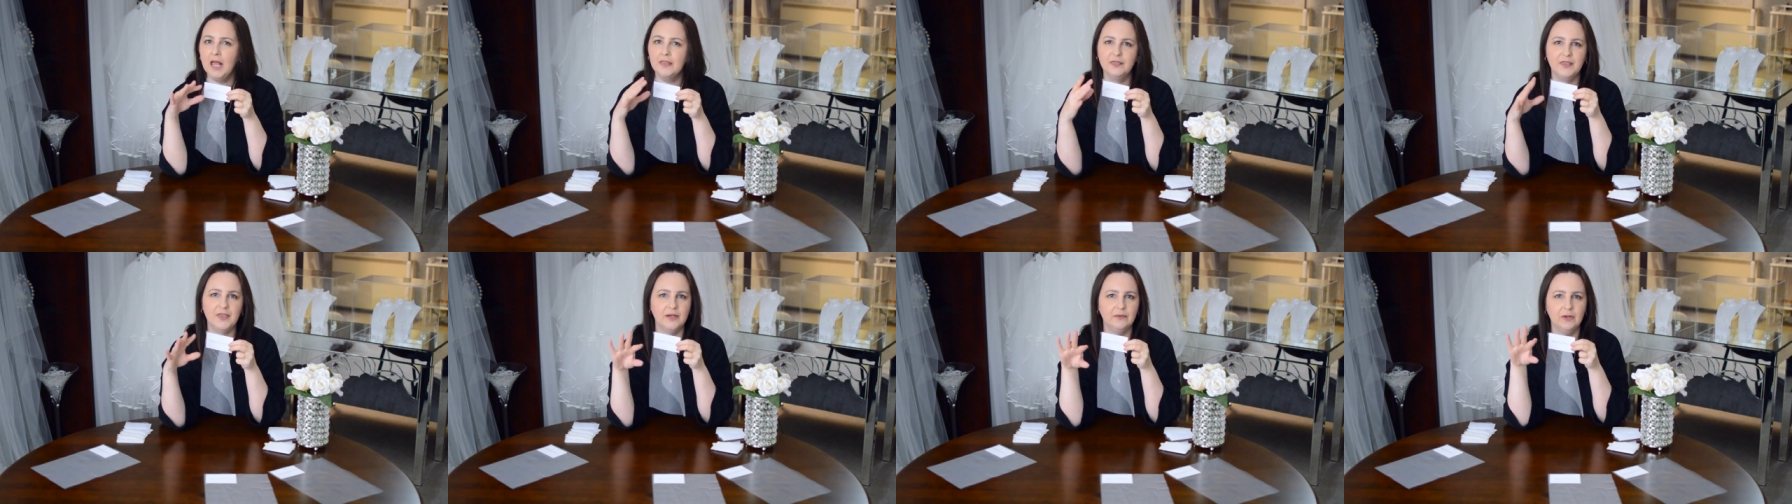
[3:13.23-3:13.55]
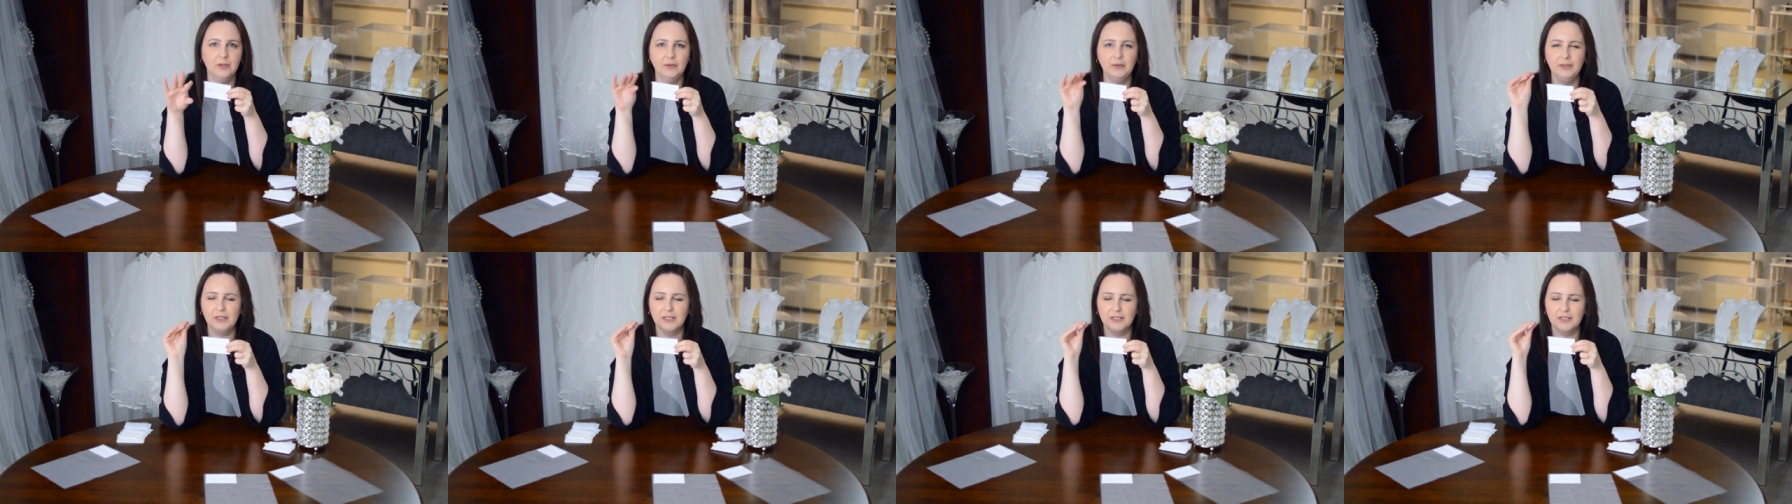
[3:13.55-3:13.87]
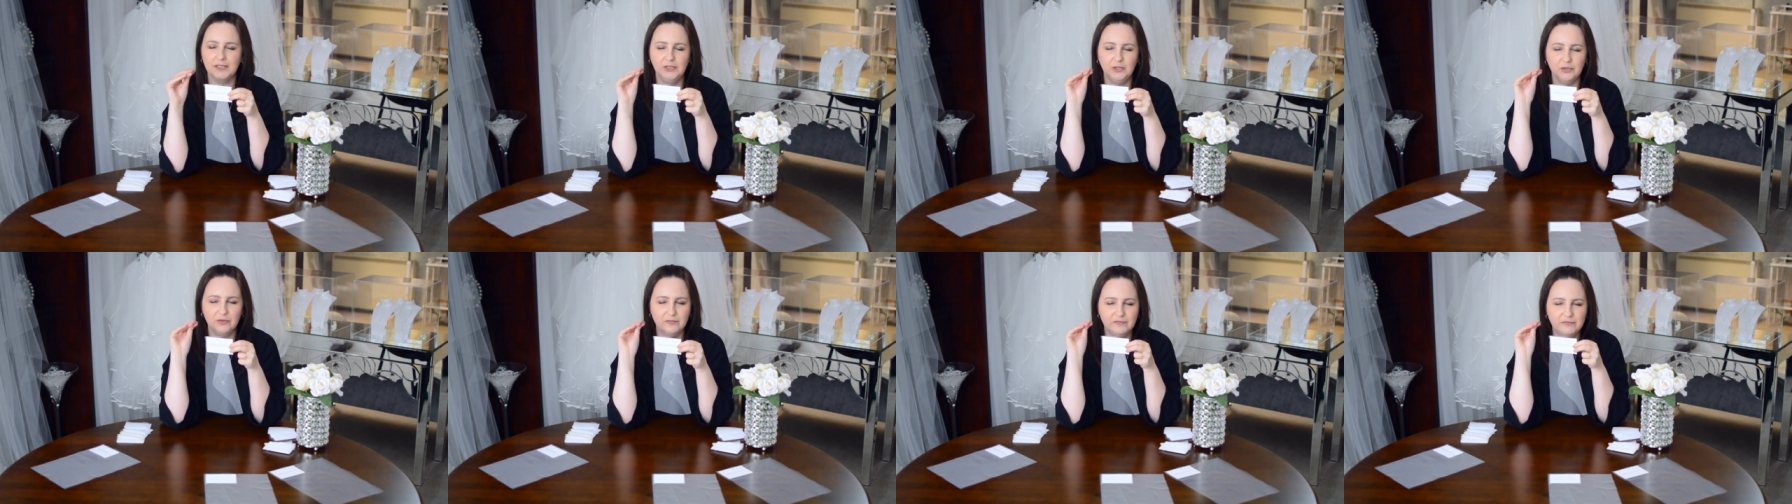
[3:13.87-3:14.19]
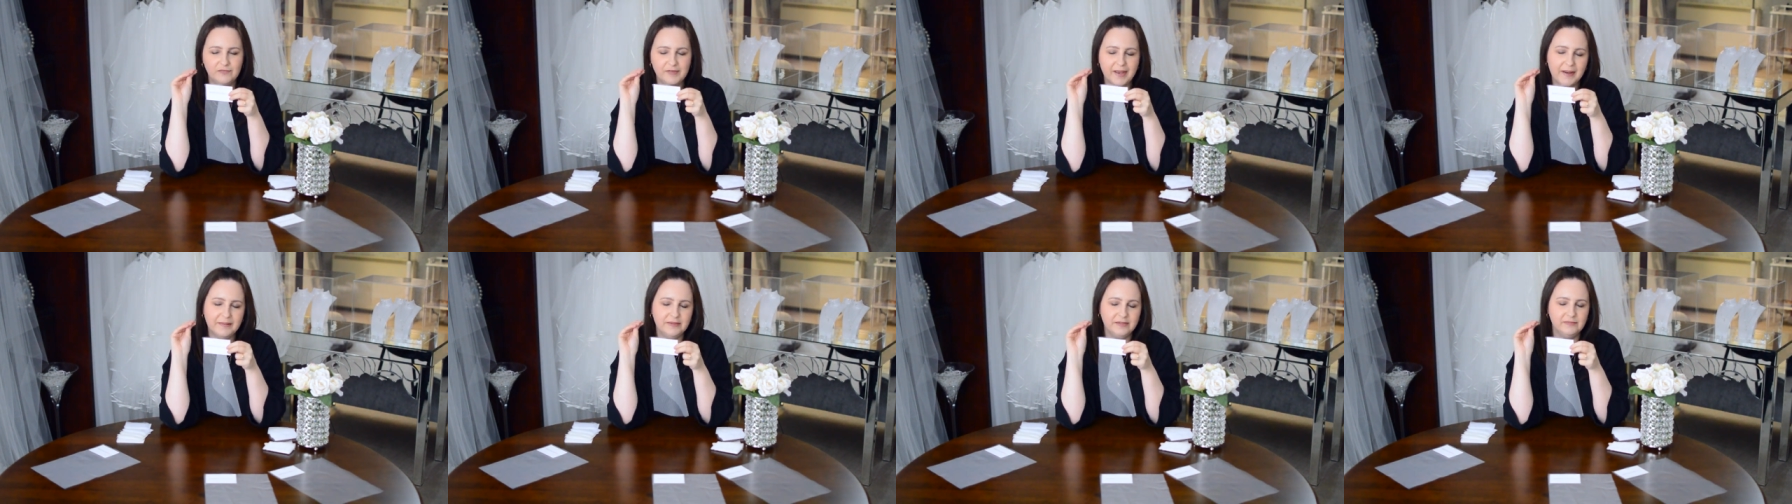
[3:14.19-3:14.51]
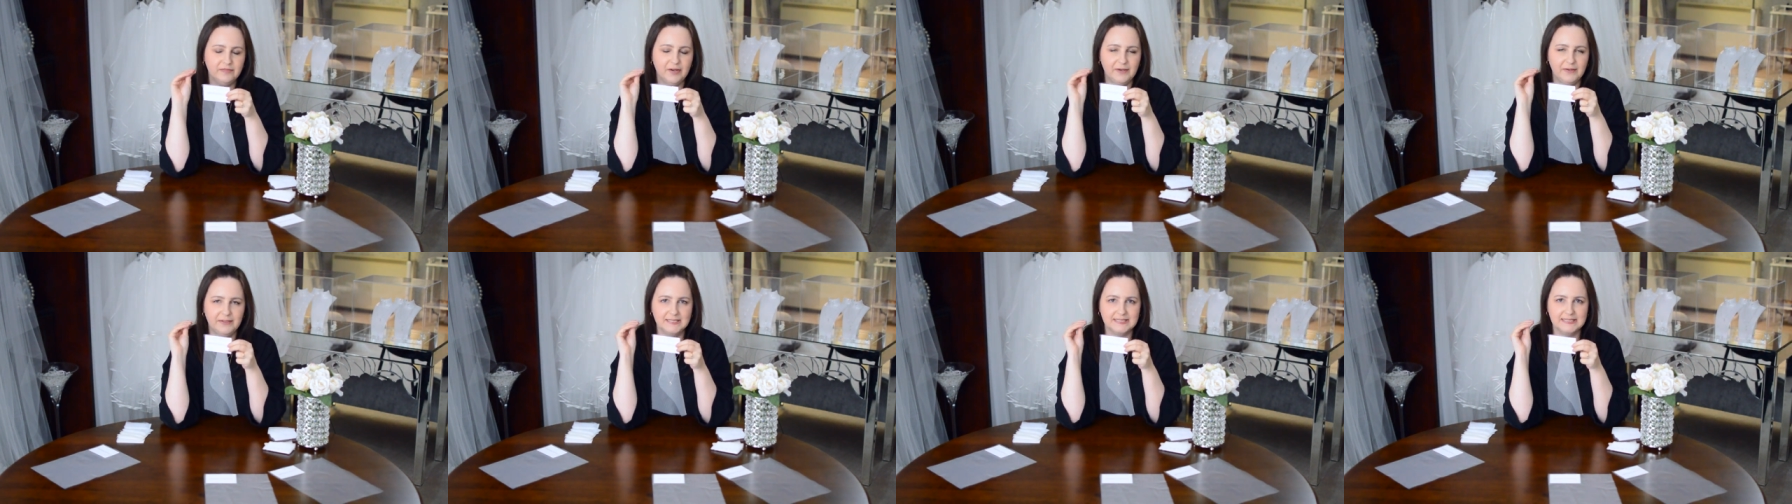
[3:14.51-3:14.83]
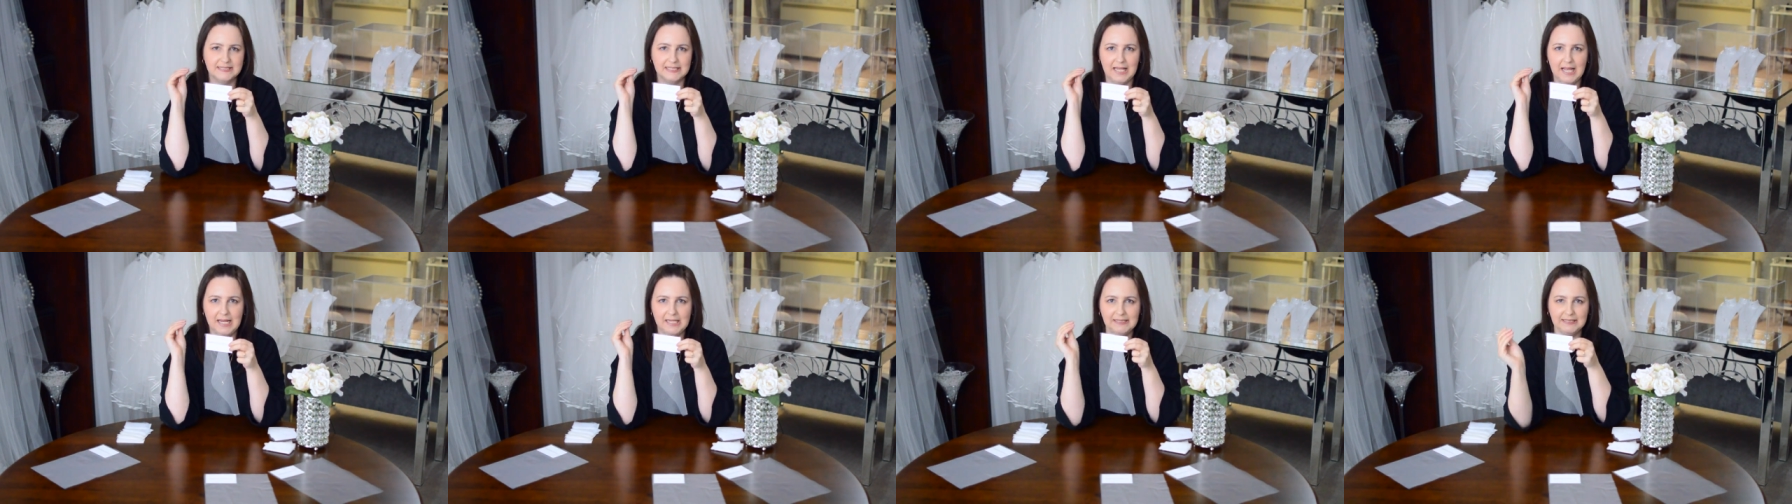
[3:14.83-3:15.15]
they're only going to look very
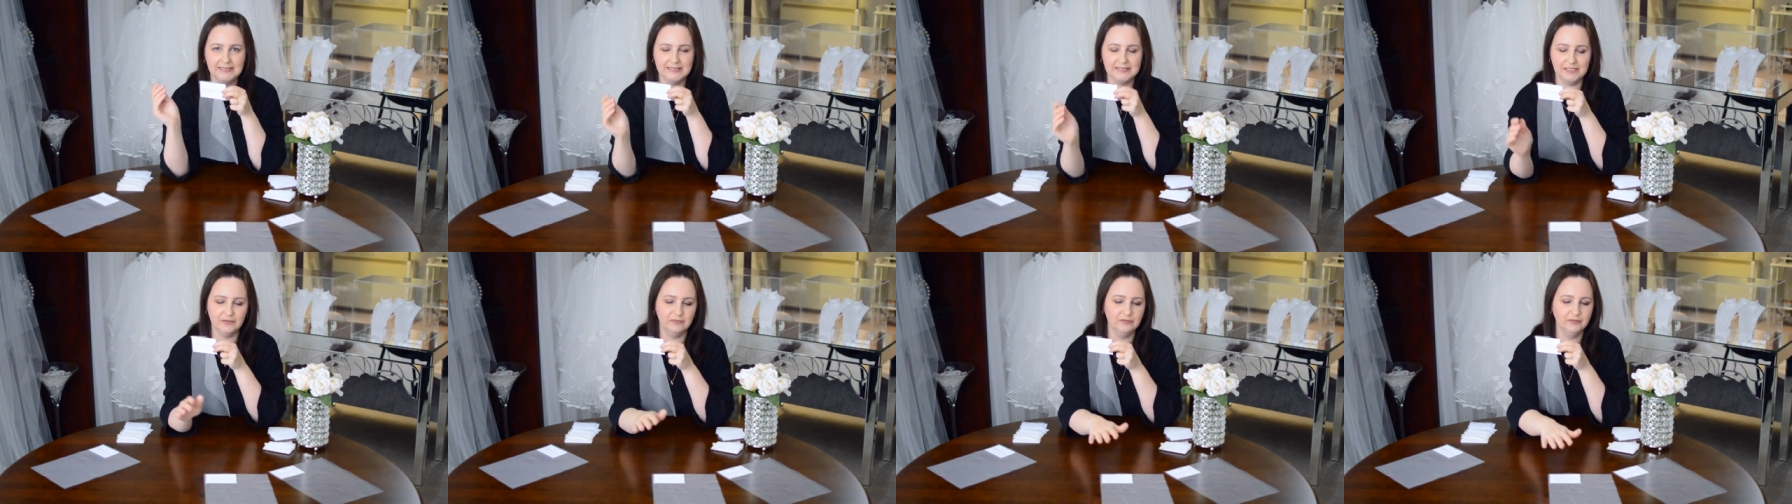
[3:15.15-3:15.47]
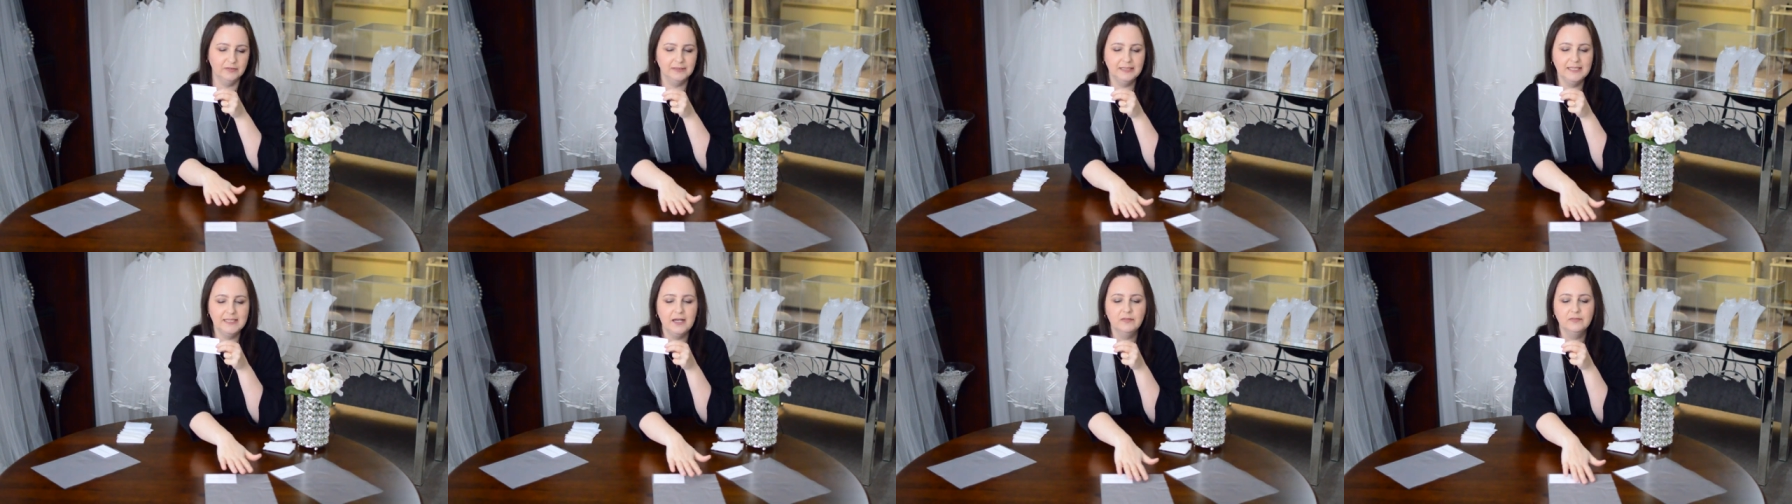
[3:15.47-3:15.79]
slightly differently.